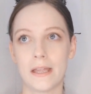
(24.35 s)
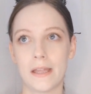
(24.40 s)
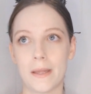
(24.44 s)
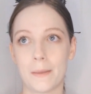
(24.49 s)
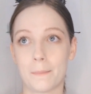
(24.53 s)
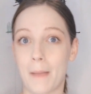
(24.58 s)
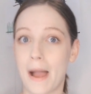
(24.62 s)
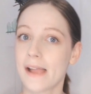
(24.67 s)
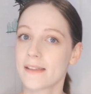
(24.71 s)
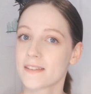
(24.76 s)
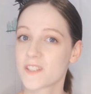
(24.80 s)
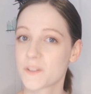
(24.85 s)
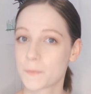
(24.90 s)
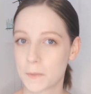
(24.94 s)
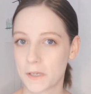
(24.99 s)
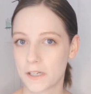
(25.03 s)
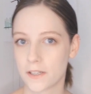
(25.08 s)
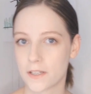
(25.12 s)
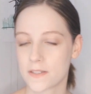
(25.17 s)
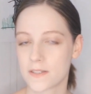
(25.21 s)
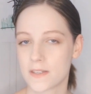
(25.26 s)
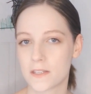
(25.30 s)
and my
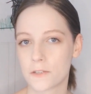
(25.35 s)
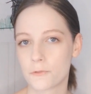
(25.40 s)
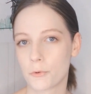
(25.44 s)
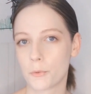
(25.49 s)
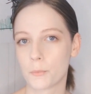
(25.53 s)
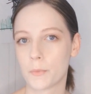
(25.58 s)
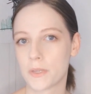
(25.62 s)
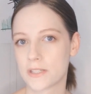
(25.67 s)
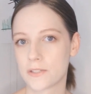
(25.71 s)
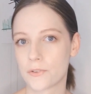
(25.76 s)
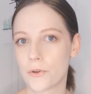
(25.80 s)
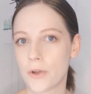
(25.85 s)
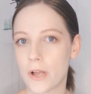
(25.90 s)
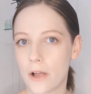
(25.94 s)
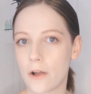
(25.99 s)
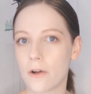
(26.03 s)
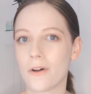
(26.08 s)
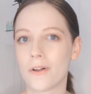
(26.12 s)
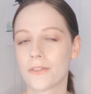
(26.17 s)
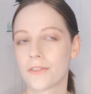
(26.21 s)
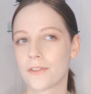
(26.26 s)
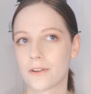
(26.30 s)
experiences with mental
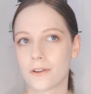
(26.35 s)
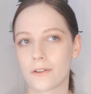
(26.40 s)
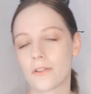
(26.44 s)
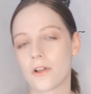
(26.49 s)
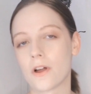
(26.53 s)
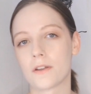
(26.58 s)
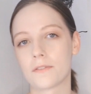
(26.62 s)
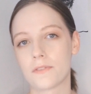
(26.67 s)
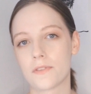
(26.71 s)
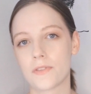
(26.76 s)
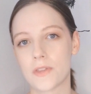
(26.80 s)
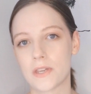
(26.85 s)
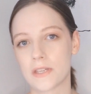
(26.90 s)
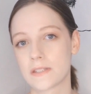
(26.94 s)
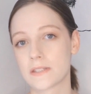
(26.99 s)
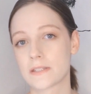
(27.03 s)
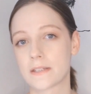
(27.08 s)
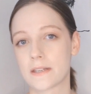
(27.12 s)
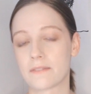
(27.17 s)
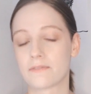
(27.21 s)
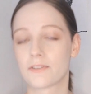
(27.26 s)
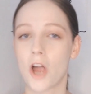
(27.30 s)
health and a lot of the
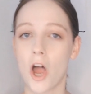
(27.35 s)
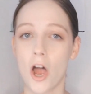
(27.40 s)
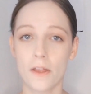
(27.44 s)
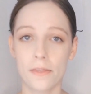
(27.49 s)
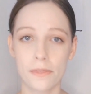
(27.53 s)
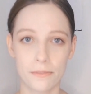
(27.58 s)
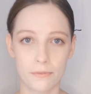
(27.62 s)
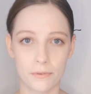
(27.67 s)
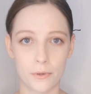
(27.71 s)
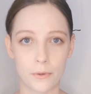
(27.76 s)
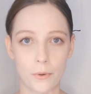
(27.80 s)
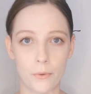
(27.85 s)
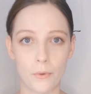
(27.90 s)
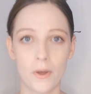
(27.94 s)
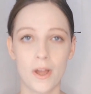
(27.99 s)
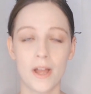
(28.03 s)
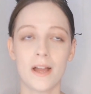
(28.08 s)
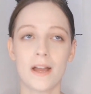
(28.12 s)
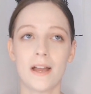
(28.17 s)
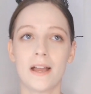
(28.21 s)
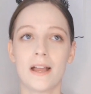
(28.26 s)
things that I've gone through.